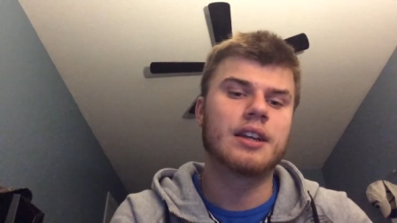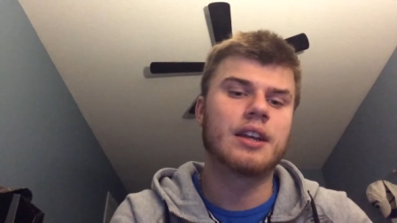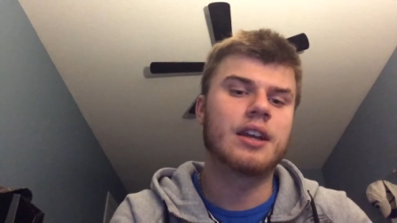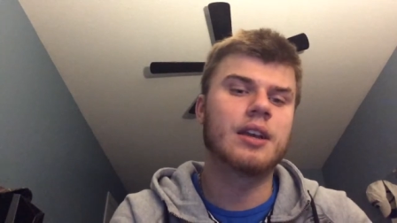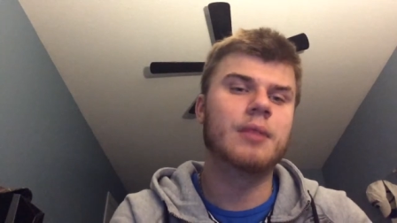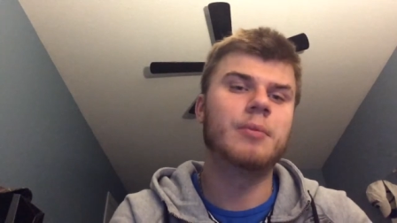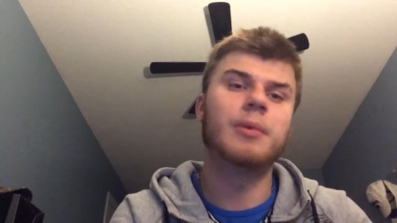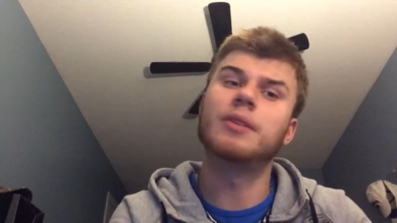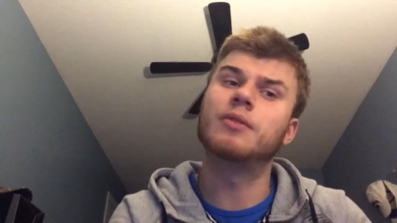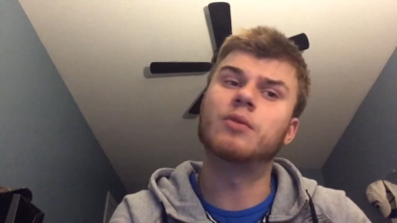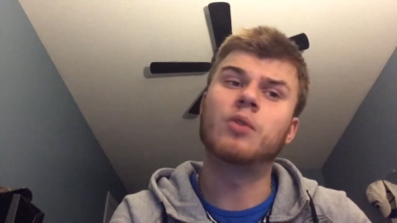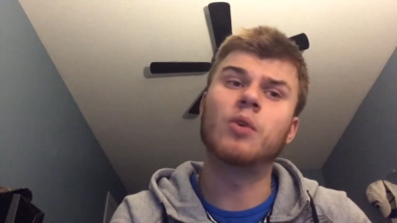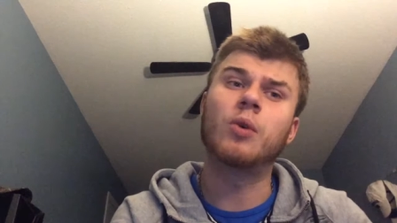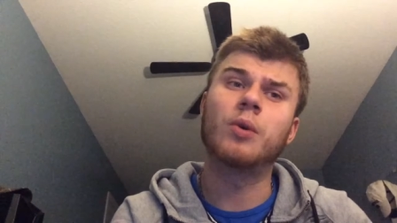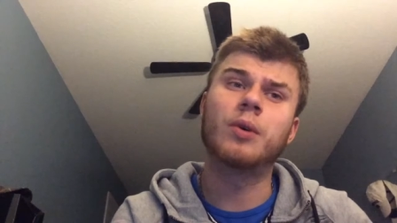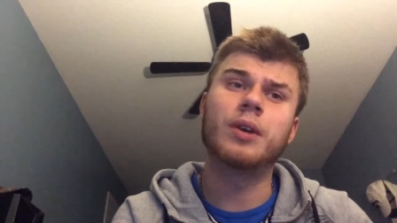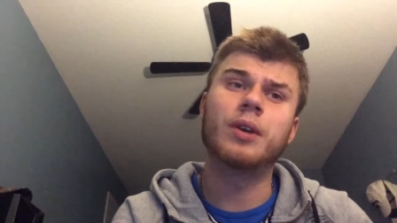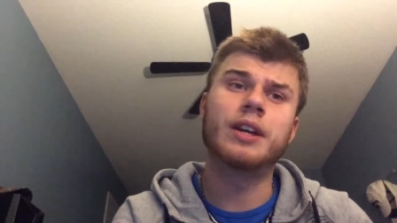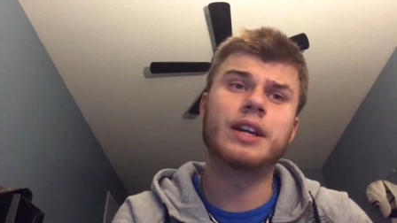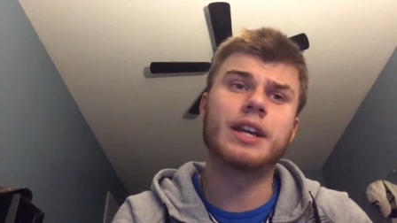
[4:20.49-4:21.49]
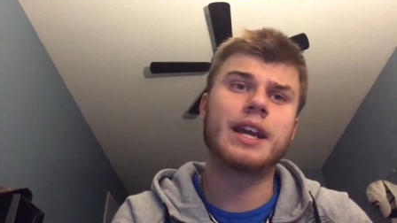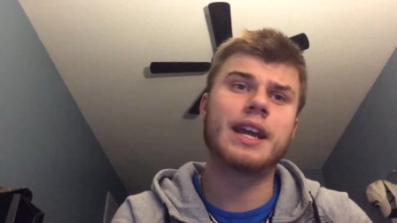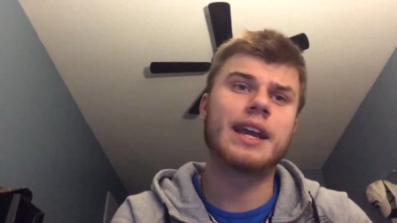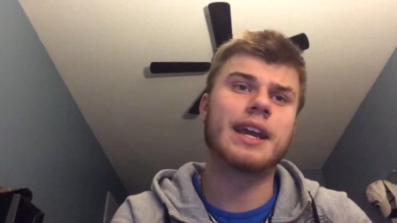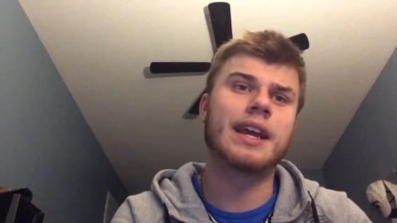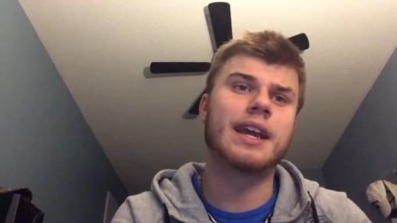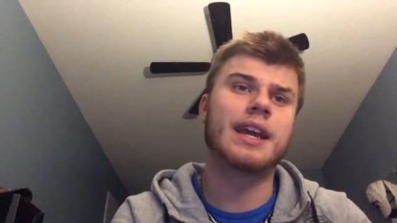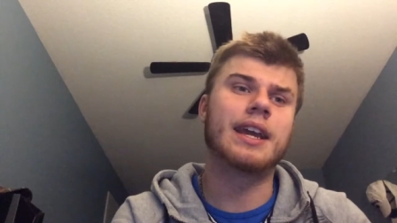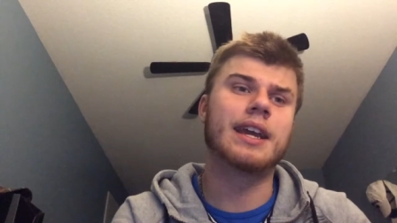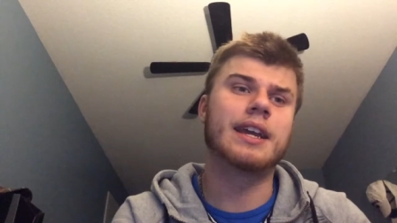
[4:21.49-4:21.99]
coming forward,
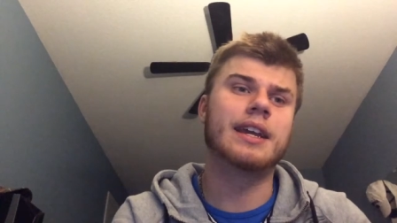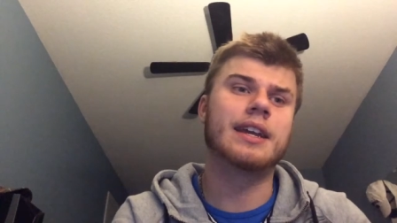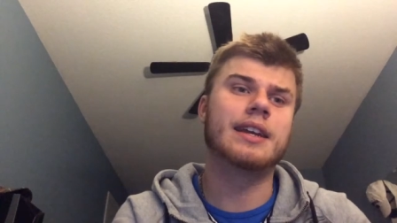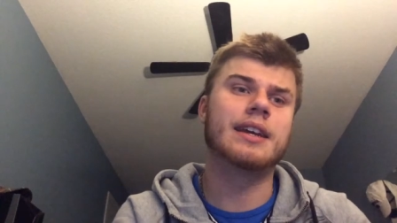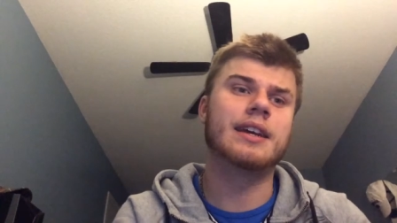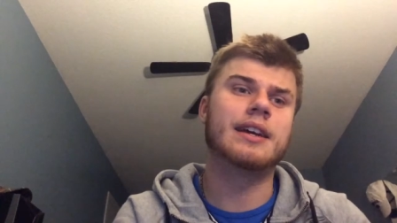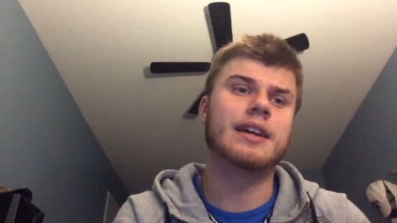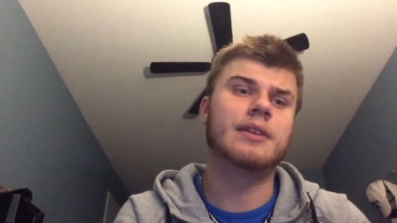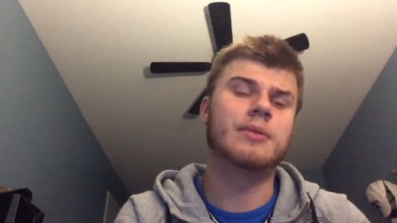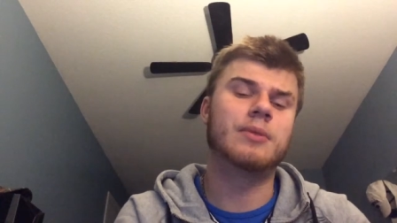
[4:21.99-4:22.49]
and uh,